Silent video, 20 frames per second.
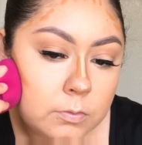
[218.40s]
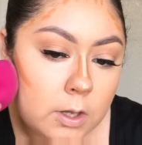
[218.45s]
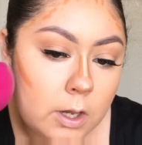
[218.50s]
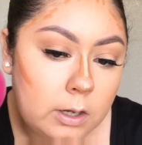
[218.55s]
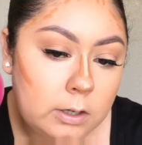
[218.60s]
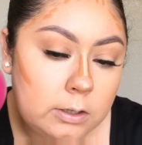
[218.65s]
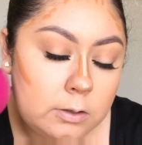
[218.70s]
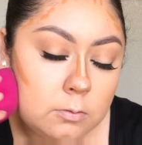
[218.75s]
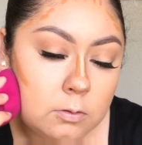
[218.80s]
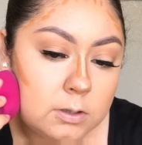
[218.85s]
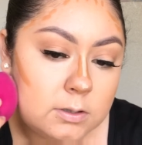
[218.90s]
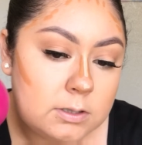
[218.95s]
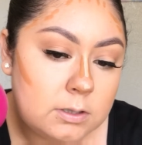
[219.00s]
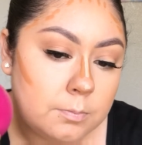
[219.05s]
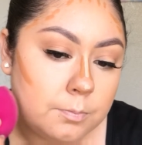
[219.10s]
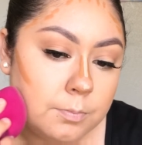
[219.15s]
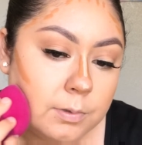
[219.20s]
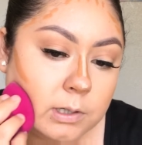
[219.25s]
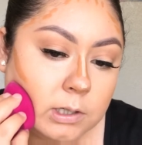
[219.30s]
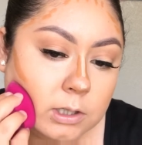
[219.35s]
And you want to
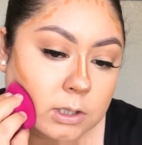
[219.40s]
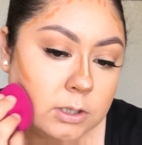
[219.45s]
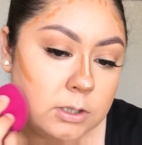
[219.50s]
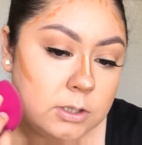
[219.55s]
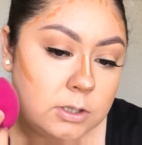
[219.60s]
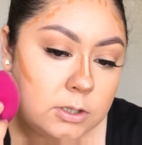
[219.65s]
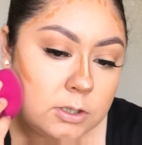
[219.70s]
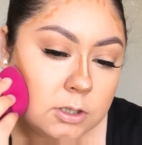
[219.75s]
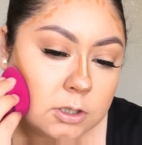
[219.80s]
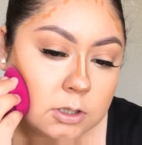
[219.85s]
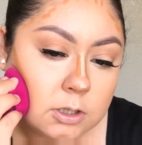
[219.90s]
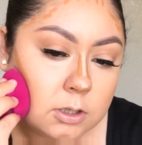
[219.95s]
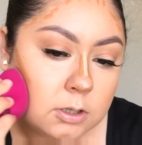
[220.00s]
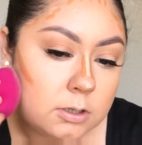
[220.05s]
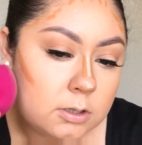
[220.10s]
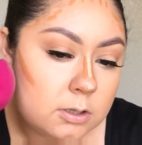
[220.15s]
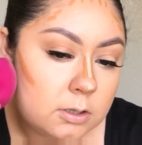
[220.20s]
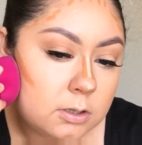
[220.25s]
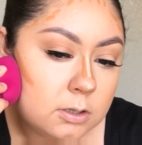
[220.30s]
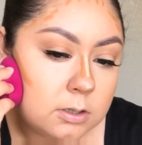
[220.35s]
push
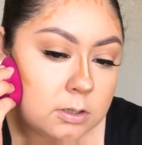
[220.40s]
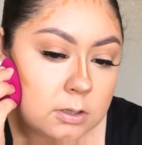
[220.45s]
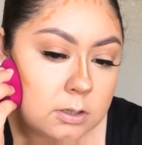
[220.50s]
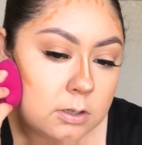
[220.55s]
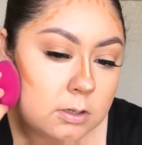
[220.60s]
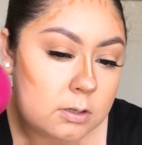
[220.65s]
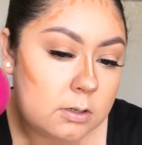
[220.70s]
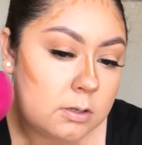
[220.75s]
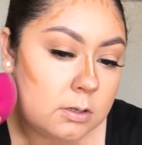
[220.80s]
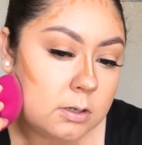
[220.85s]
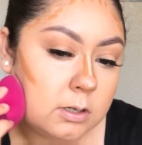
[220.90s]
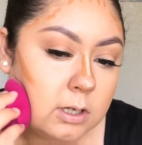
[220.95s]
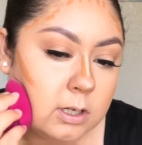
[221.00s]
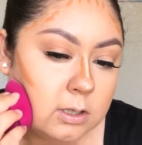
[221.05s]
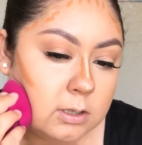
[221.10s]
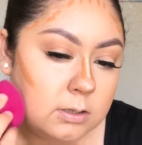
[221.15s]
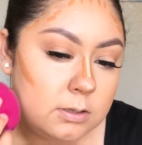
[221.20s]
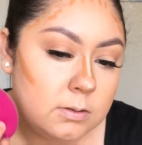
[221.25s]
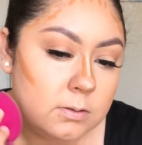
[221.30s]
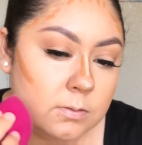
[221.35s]

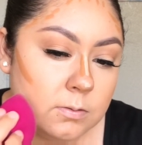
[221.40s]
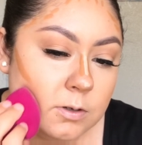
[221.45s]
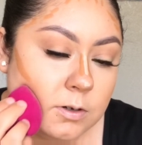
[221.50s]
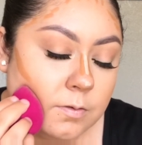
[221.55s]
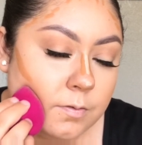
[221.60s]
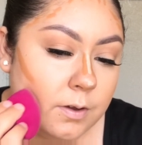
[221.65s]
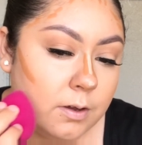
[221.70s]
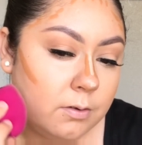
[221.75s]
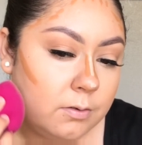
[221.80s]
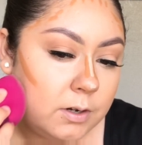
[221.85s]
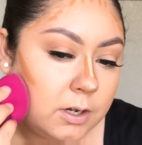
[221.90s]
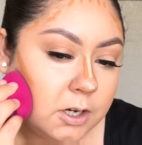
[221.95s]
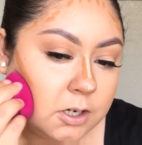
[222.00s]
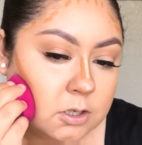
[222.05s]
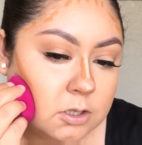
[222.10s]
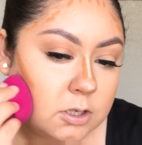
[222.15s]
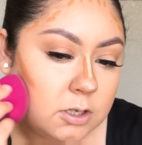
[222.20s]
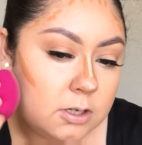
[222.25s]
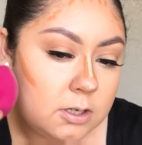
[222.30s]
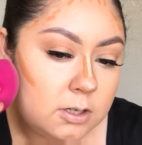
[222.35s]
into your
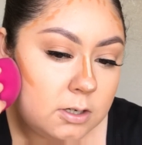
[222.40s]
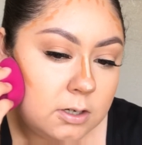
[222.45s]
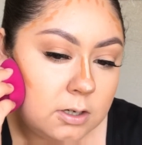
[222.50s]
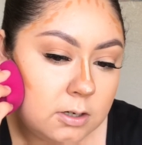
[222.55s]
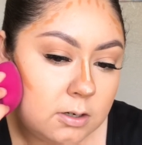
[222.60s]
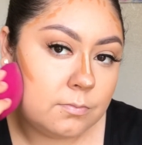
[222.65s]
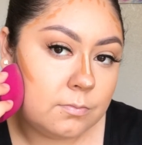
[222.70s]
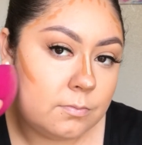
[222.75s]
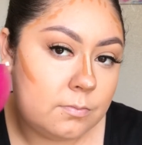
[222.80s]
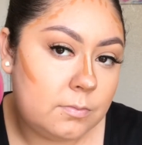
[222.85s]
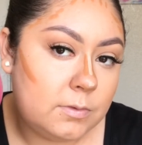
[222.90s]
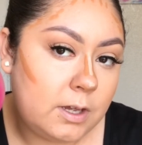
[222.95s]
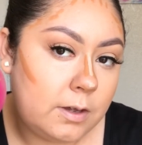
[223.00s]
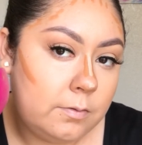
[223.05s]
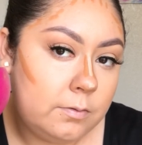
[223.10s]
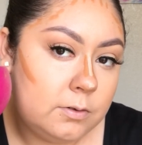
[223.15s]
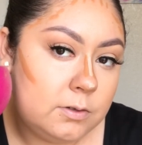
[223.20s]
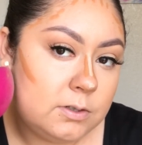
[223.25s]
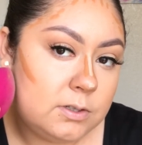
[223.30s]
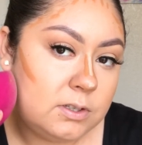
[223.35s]
foundation.
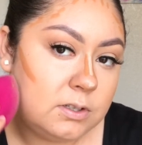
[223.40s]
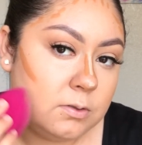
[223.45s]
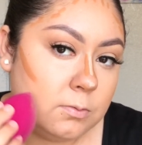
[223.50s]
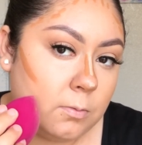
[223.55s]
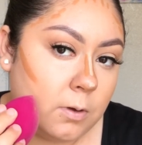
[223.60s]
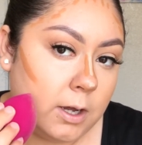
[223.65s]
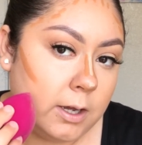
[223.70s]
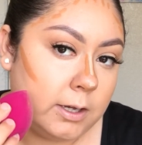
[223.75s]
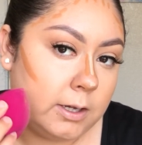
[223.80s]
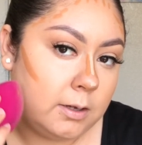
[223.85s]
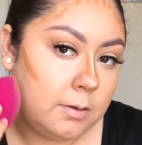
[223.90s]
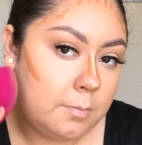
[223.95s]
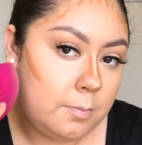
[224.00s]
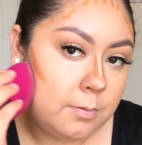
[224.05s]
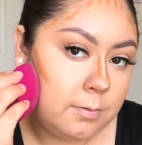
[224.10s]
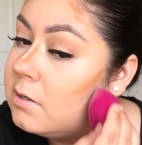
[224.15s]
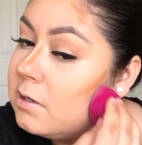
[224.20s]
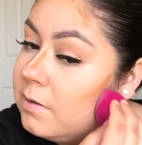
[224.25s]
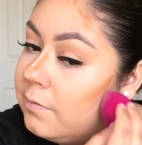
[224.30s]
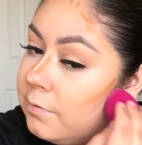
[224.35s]
Never swipe.
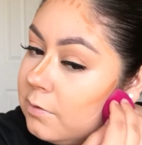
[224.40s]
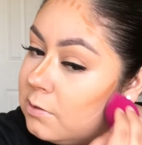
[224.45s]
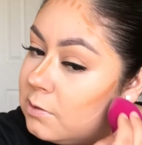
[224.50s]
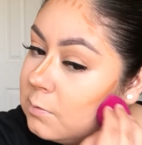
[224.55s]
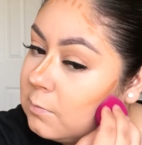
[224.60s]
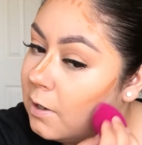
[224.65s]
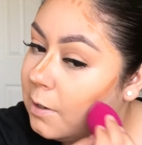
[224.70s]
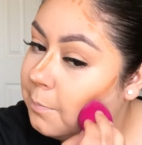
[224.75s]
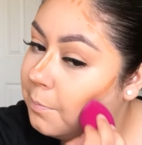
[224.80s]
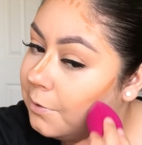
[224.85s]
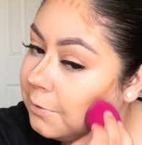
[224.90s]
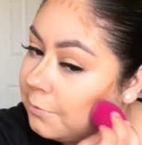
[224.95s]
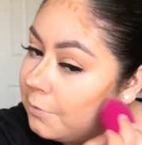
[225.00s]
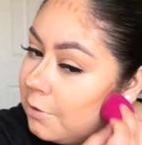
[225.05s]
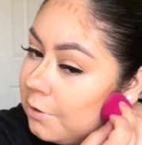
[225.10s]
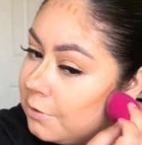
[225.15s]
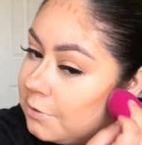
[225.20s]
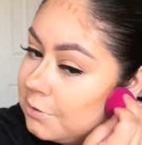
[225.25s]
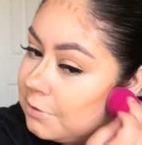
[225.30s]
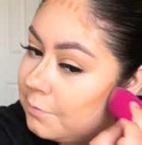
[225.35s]
If you swipe, it'll
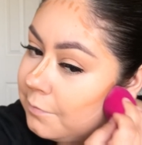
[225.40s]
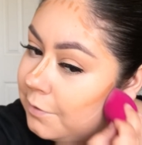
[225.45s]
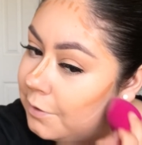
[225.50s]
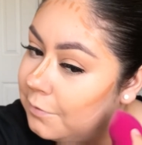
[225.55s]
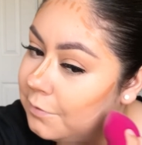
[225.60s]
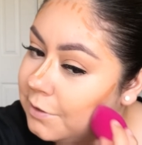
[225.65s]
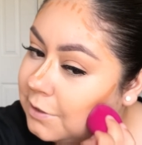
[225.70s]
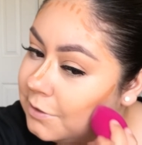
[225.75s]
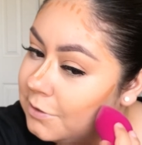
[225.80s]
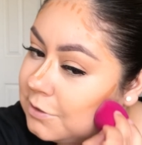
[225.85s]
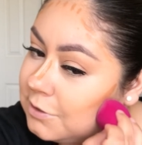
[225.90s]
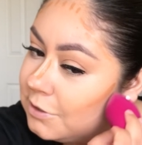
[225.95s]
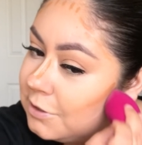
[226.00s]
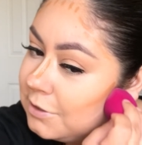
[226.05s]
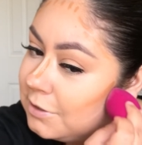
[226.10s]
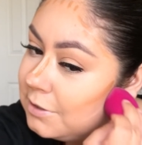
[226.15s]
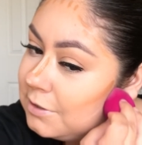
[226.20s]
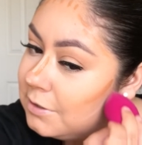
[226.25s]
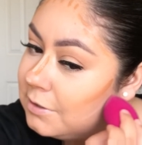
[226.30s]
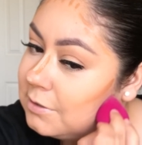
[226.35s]
cause your
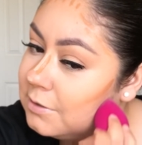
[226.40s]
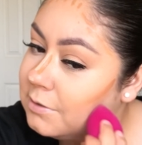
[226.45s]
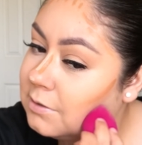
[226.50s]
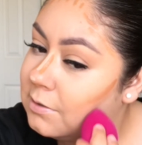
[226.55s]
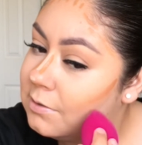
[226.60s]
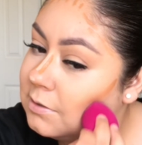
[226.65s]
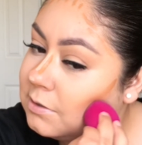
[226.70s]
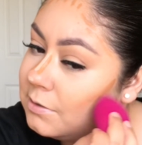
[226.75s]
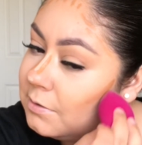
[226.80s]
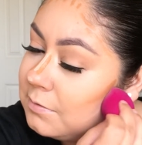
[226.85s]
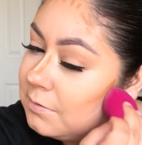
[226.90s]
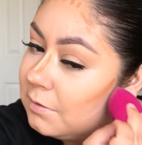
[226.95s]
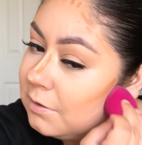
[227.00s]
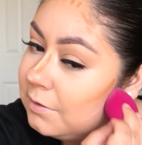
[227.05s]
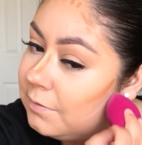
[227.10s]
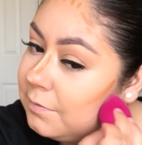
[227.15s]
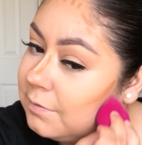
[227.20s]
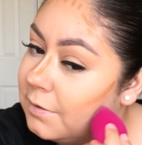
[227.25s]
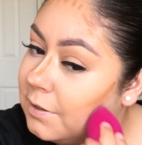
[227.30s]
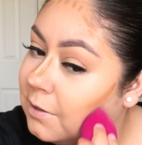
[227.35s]
foundation to
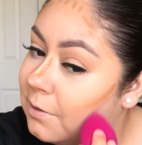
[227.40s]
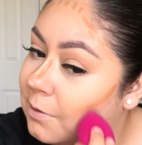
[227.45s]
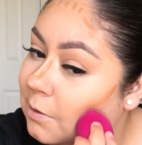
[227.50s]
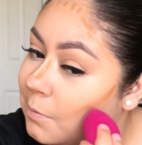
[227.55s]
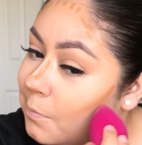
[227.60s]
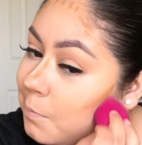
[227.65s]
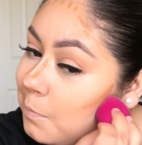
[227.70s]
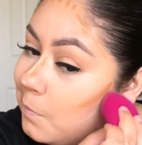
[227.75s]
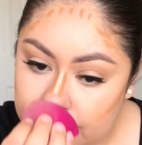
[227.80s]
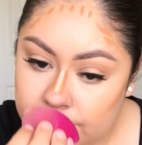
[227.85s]
lift up.